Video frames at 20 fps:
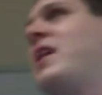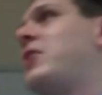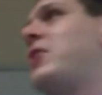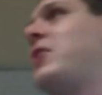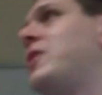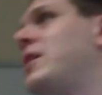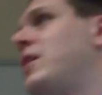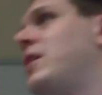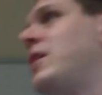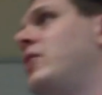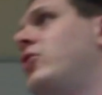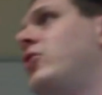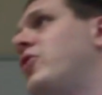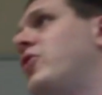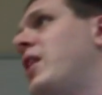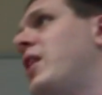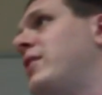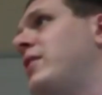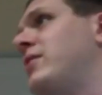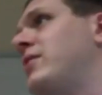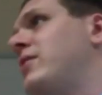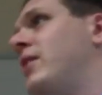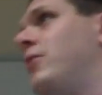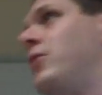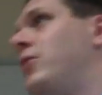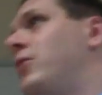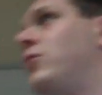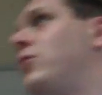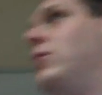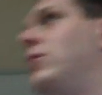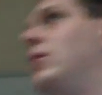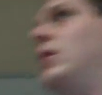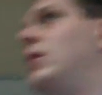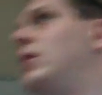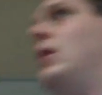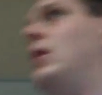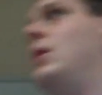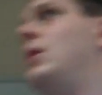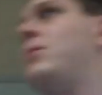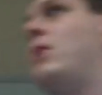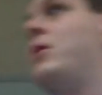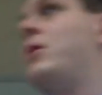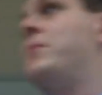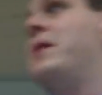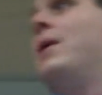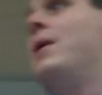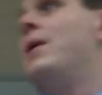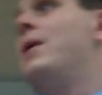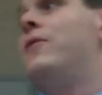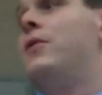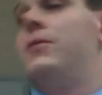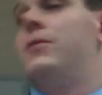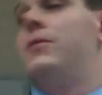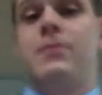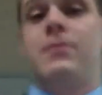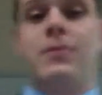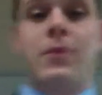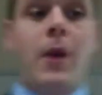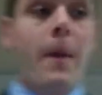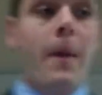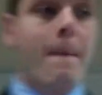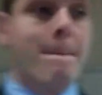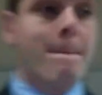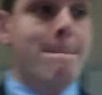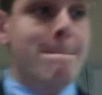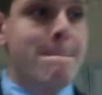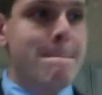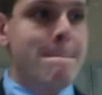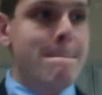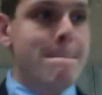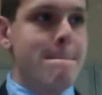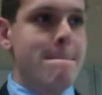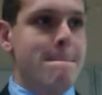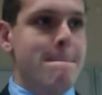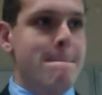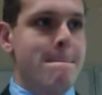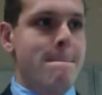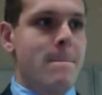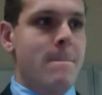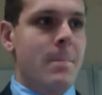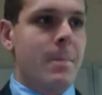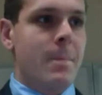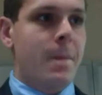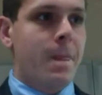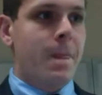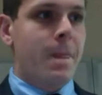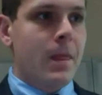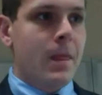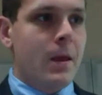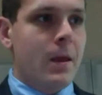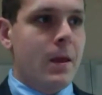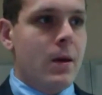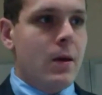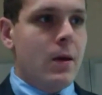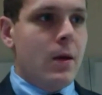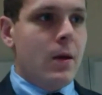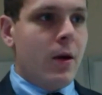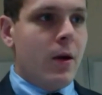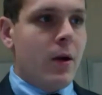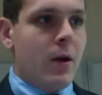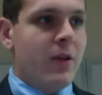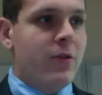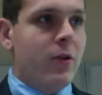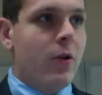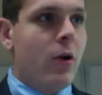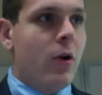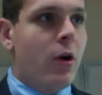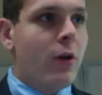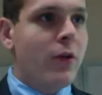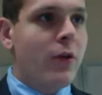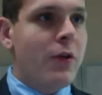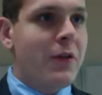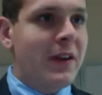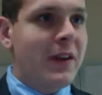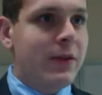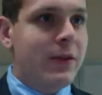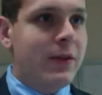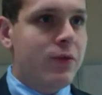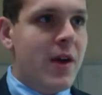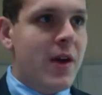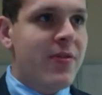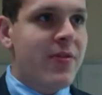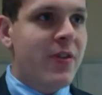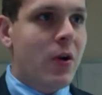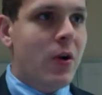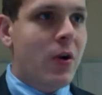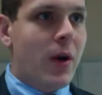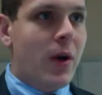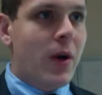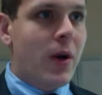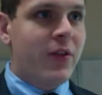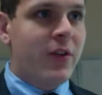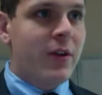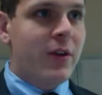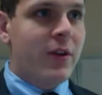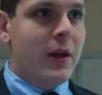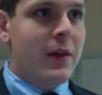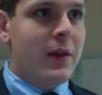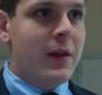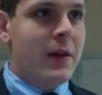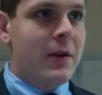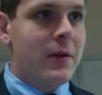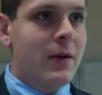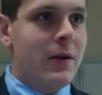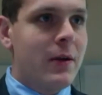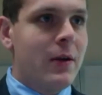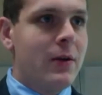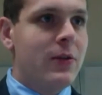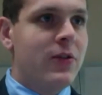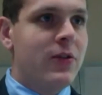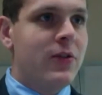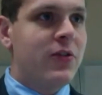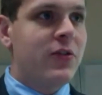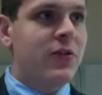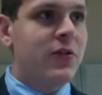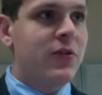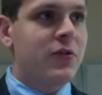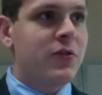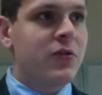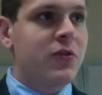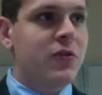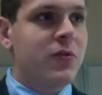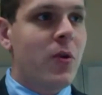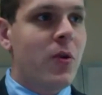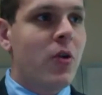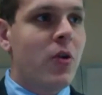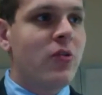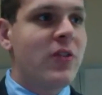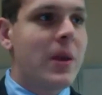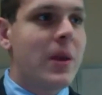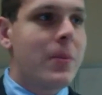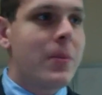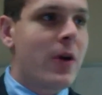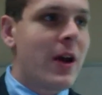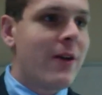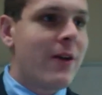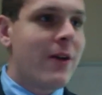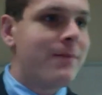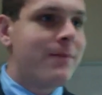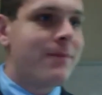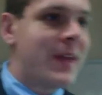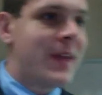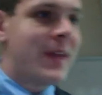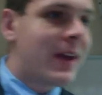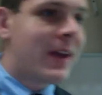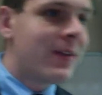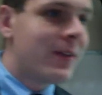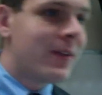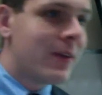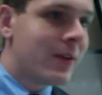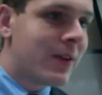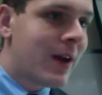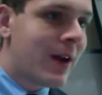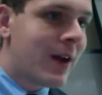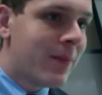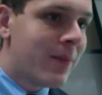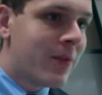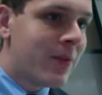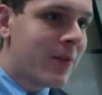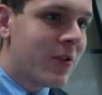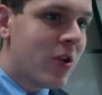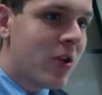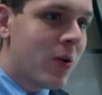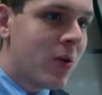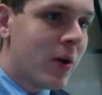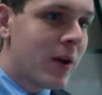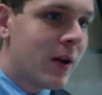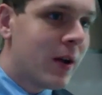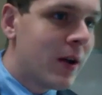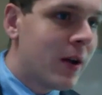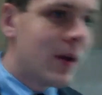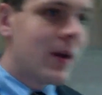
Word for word: or not understanding stuff, which will probably be helpful. Okay. All right. So all of you at least read the question, and then a small number have taken the time to do it.